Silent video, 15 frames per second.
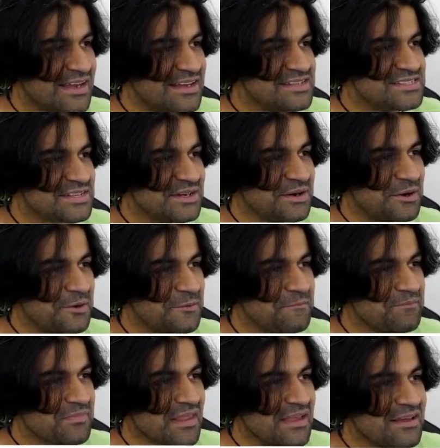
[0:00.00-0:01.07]
So
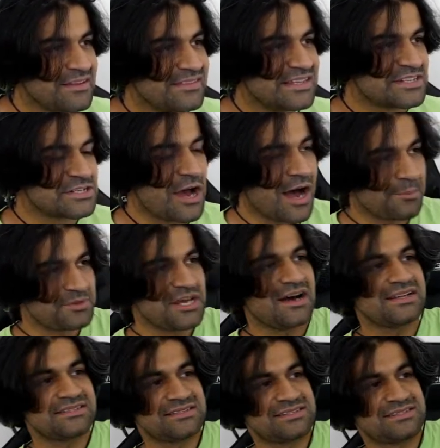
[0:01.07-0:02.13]
the top
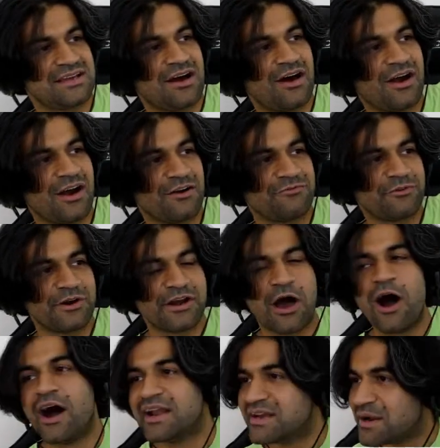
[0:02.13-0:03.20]
dots are for an
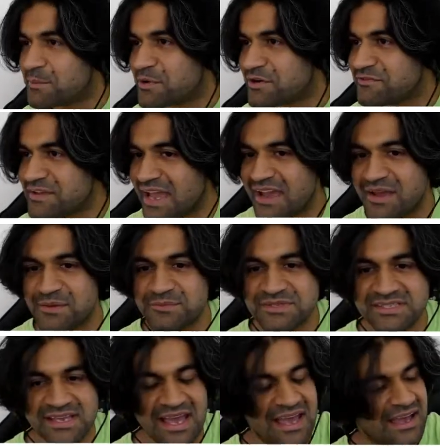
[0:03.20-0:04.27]
odd number of games,
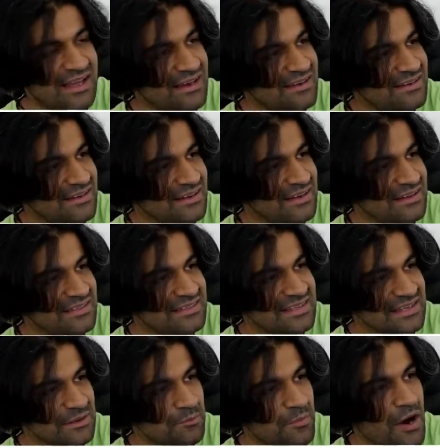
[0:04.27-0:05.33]
and
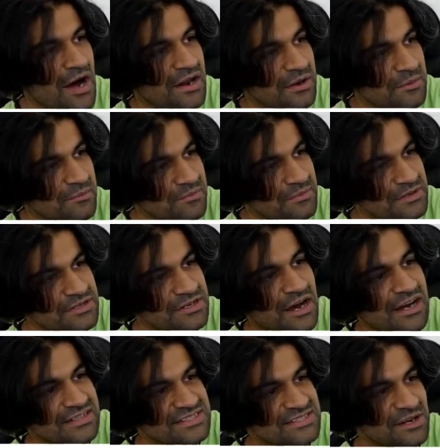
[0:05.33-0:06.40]
the bottom
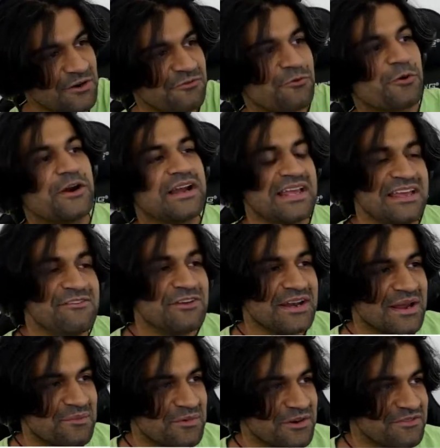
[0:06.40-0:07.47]
dots are for an even
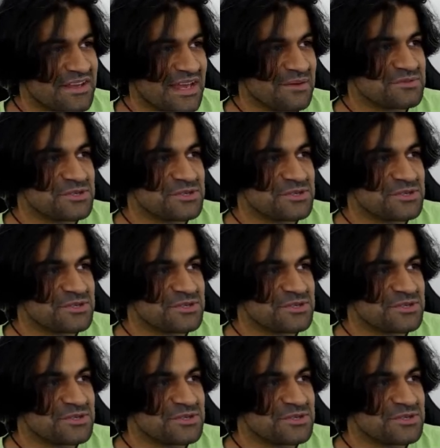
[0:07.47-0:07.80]
number of games.